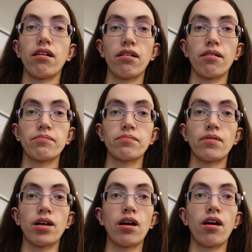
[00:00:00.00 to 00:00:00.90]

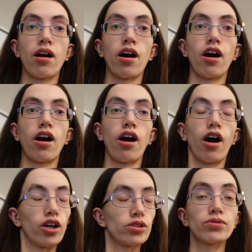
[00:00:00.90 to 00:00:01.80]

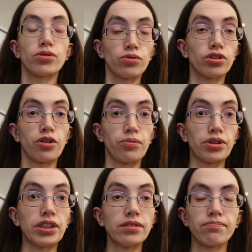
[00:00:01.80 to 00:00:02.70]
I was also
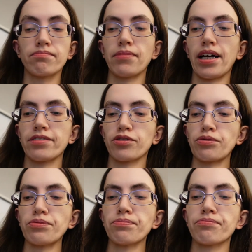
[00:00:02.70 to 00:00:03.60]
bullied at
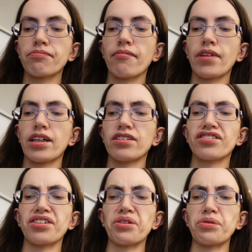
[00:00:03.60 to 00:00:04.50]
school,
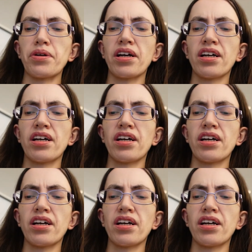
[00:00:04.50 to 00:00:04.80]
so